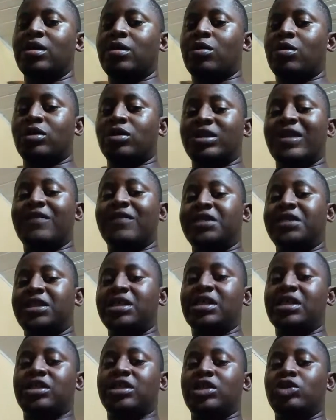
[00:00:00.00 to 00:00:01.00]
Because I've
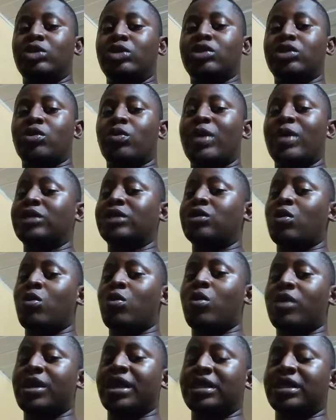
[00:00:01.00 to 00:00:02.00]
seen a situation where
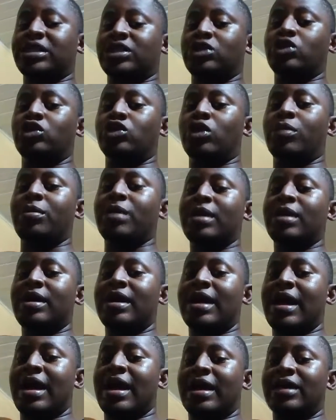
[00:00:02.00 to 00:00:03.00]
someone gets the job
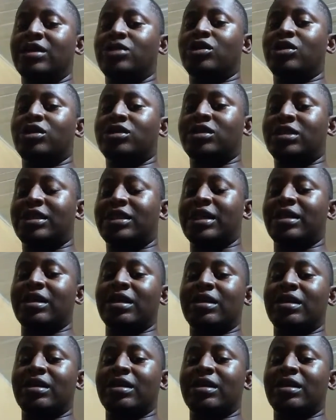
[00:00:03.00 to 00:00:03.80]
and he just